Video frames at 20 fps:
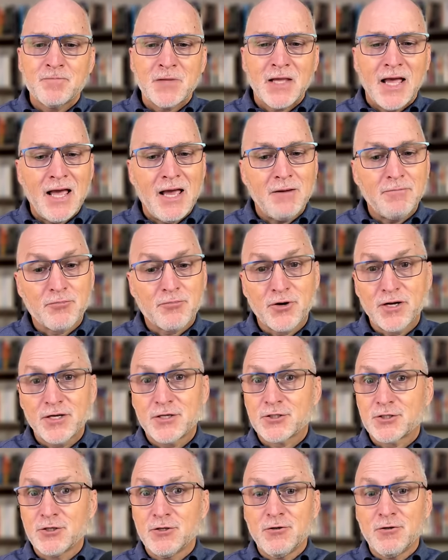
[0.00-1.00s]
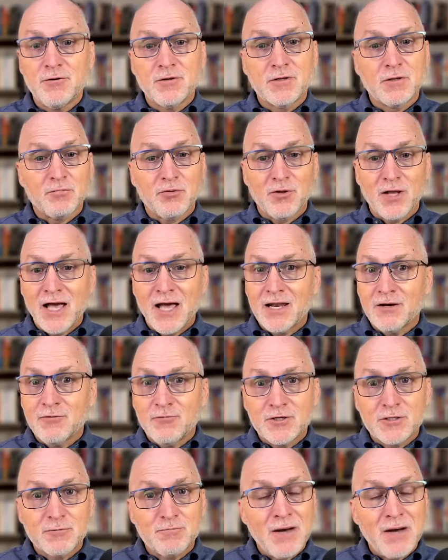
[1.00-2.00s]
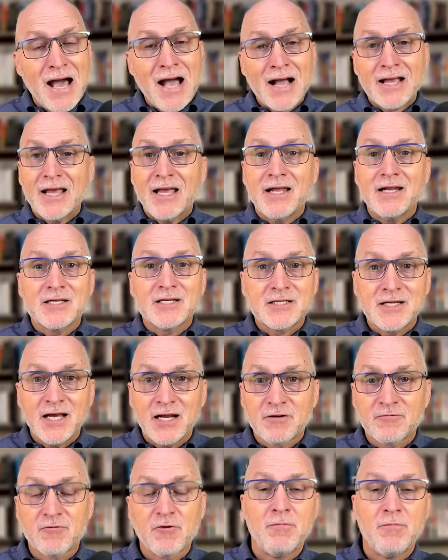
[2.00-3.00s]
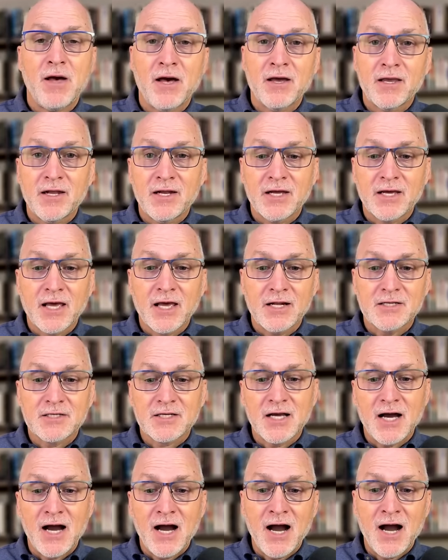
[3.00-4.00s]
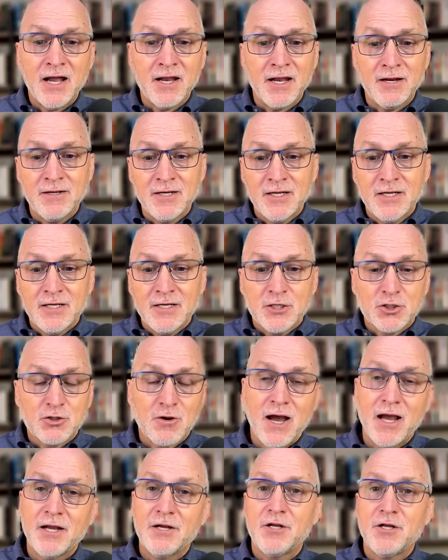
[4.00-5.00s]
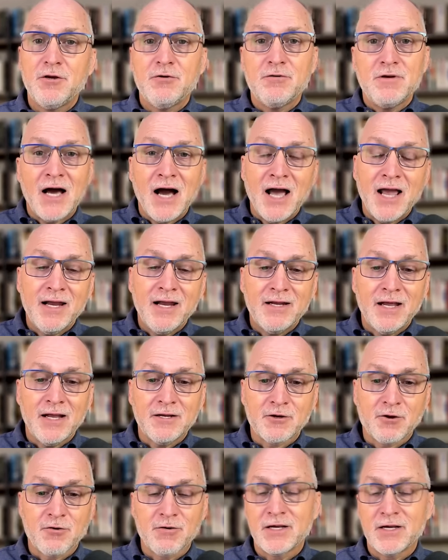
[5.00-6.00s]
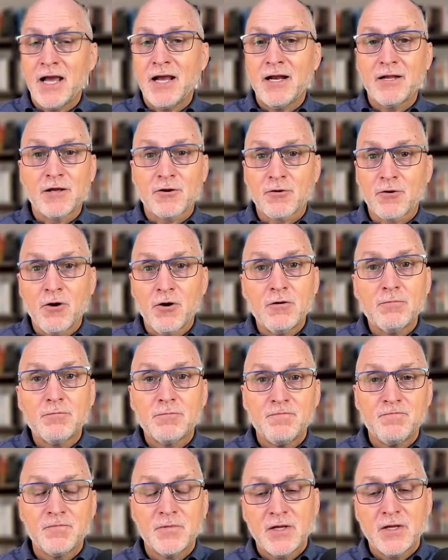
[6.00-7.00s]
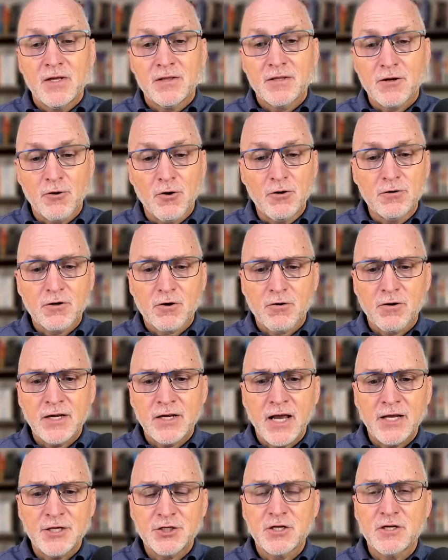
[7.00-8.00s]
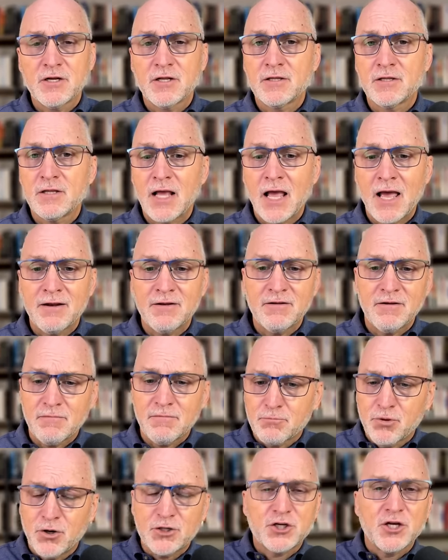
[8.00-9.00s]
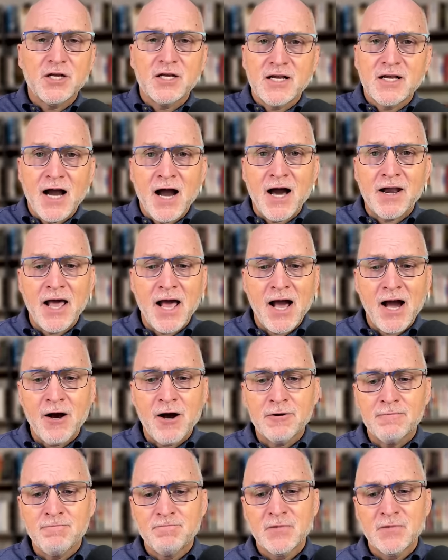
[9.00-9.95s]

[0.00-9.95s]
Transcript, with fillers: And pretty soon the planet was back in a state of rebellion against God and trying to unite and create their own creation and pushing God out.